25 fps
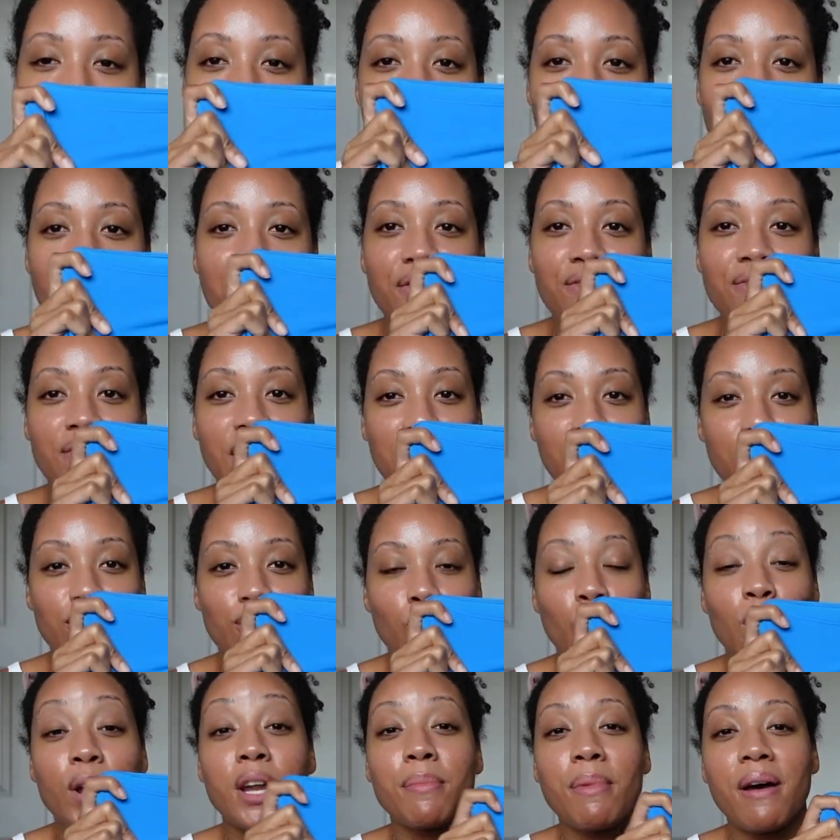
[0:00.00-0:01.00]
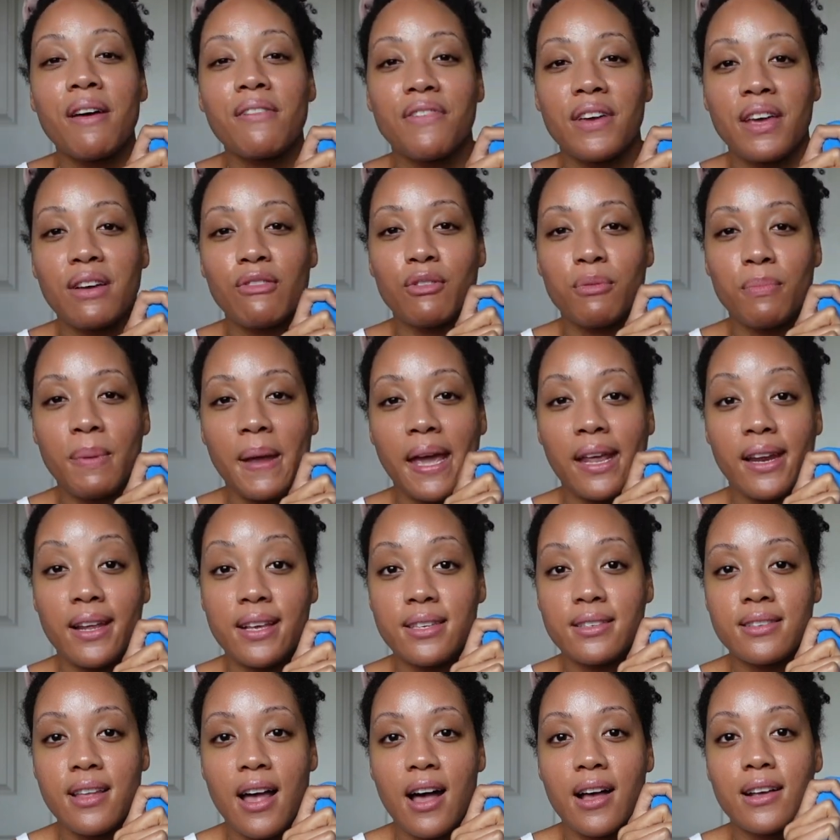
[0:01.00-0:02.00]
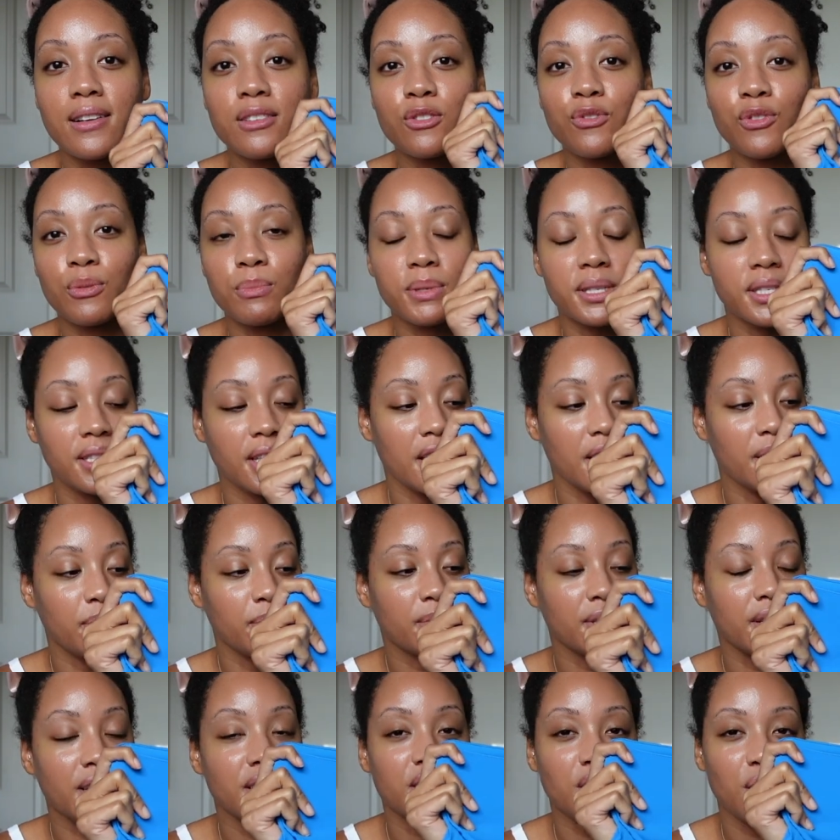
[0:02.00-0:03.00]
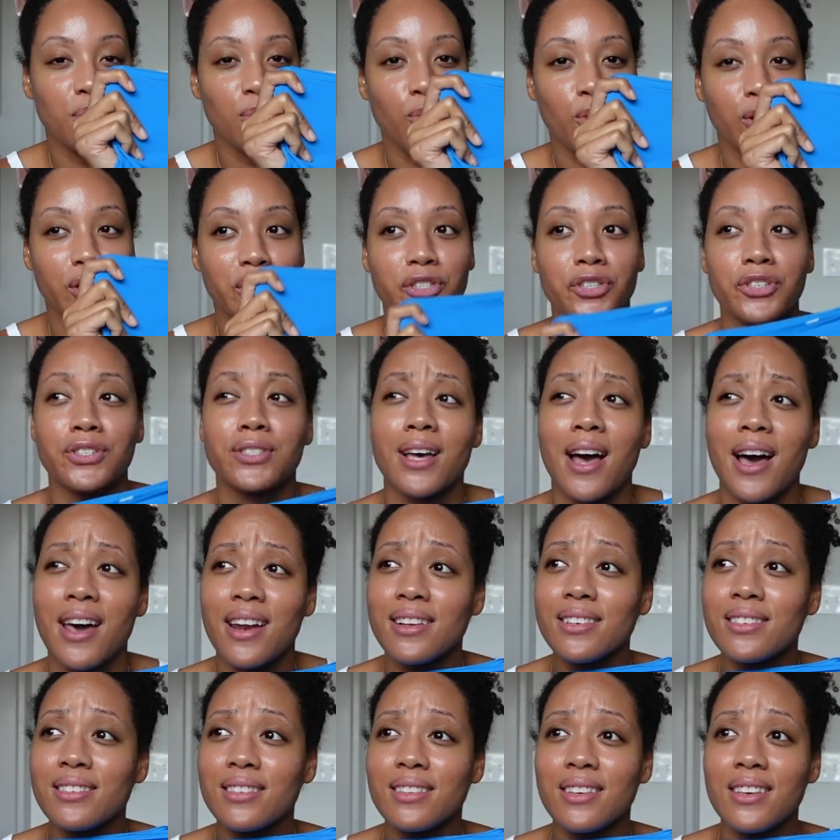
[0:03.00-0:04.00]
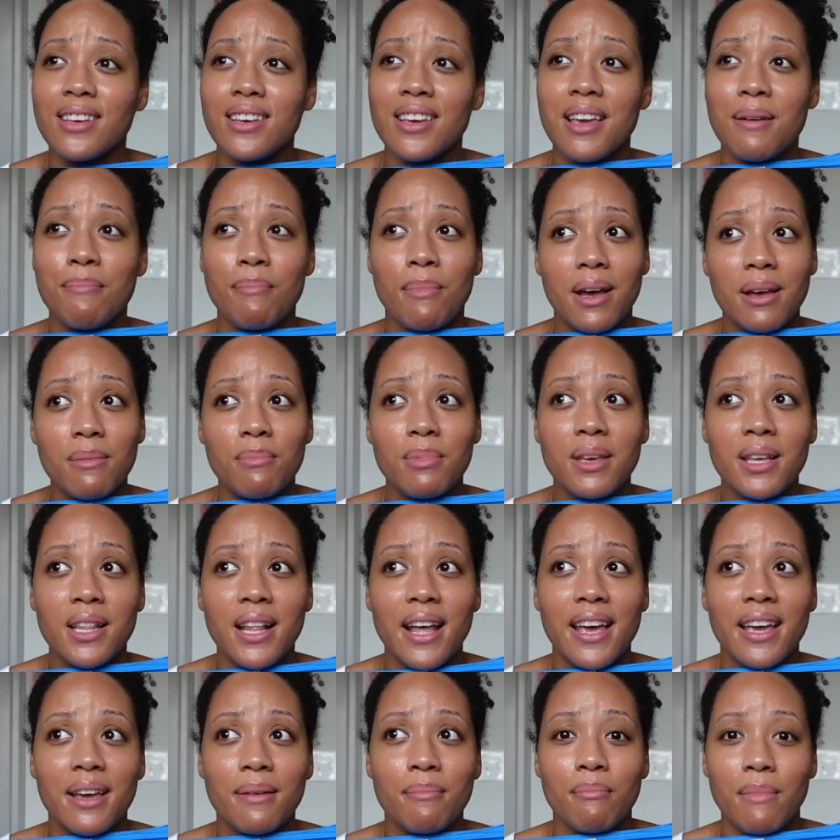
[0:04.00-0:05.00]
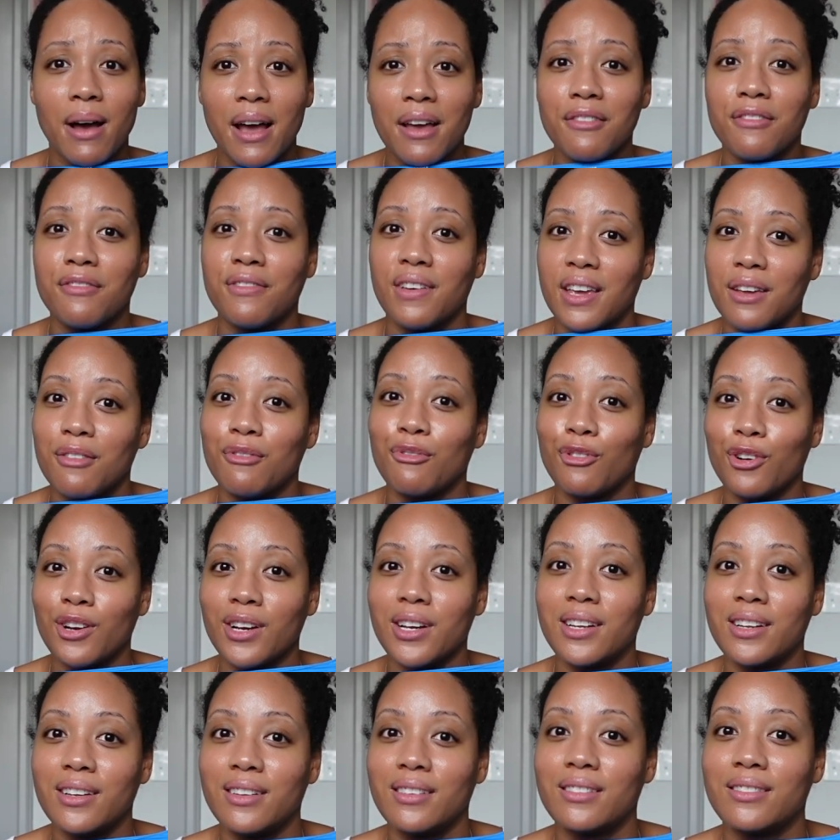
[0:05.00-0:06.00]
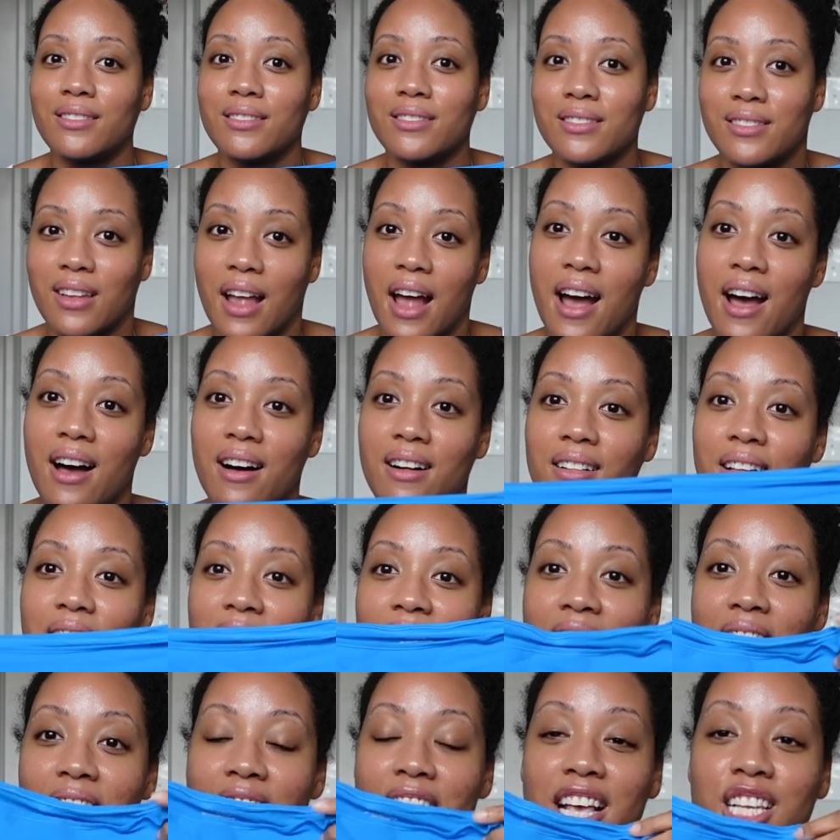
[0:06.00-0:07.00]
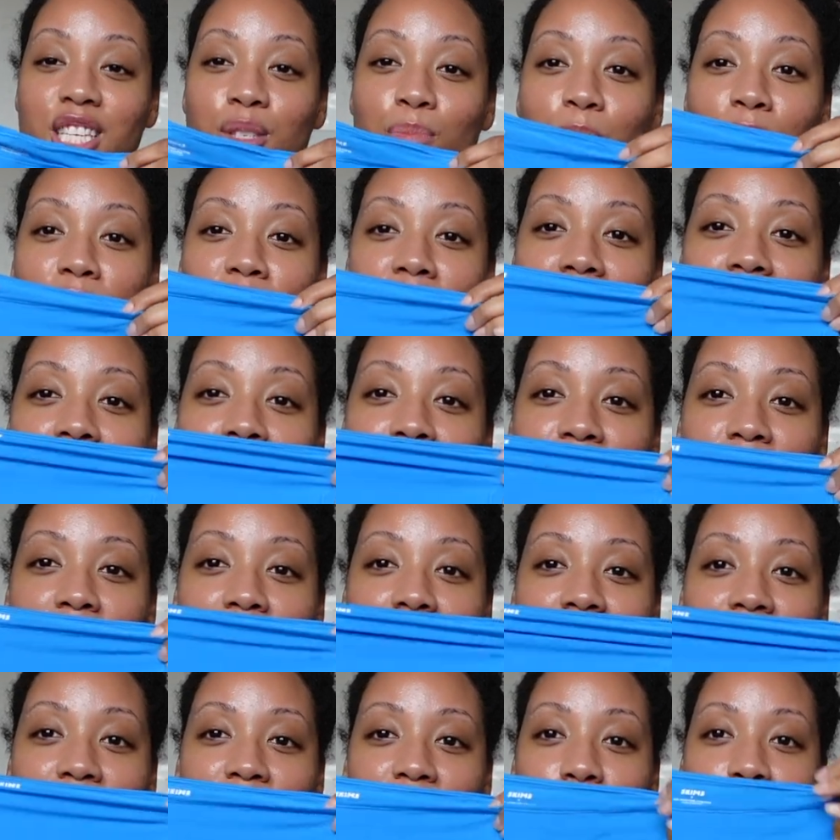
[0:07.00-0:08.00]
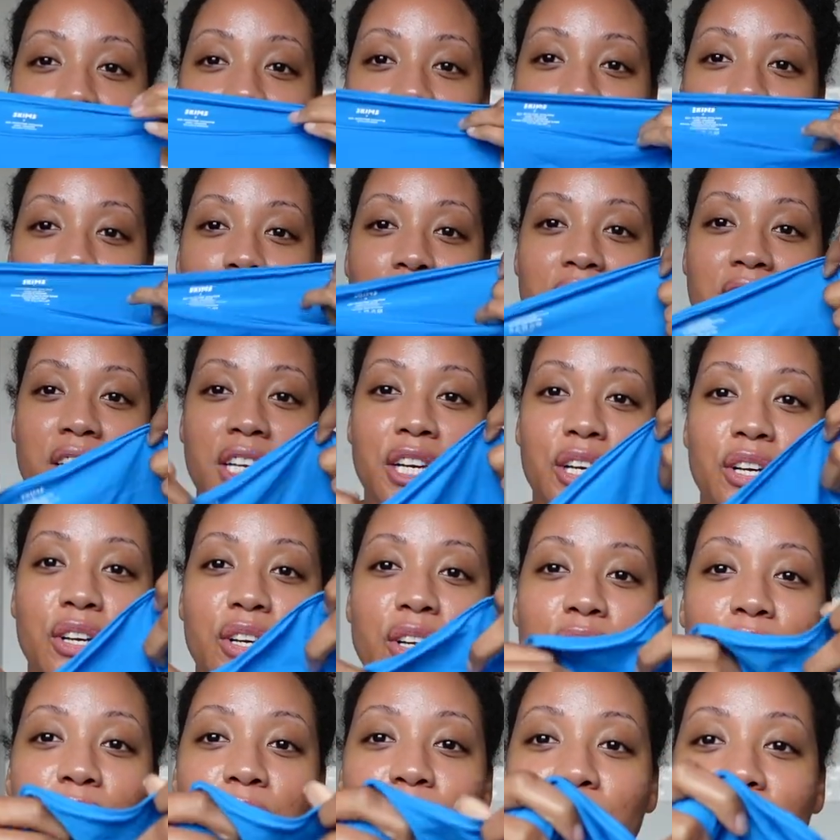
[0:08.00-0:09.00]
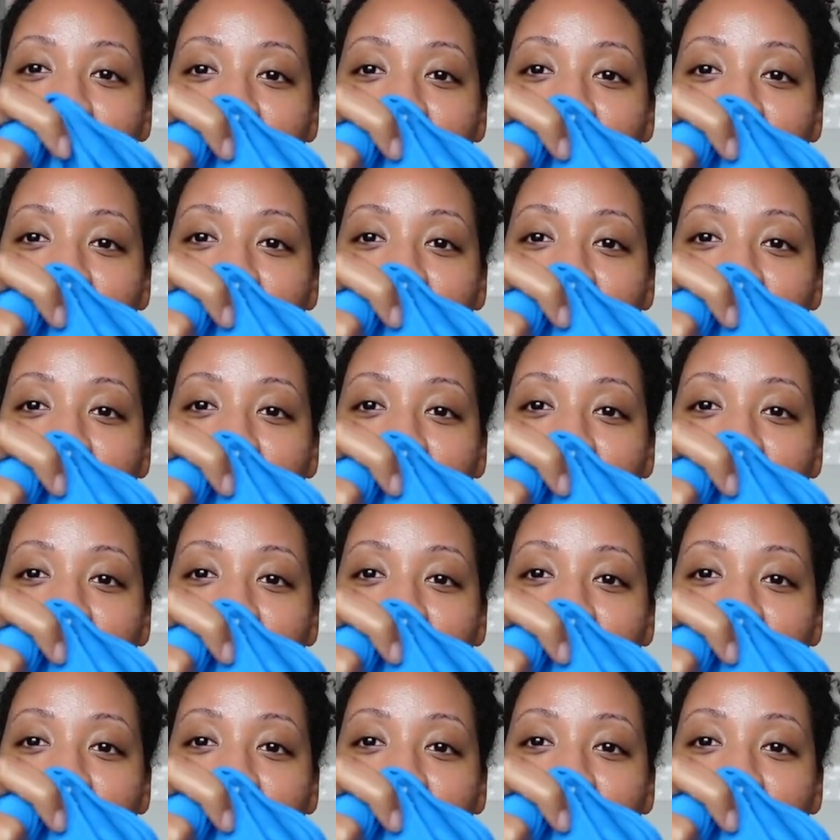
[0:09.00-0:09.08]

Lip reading: panty styles from Skims is the boy shorts. Honestly, it might be like my favorite style, especially in the Fits Everybody material.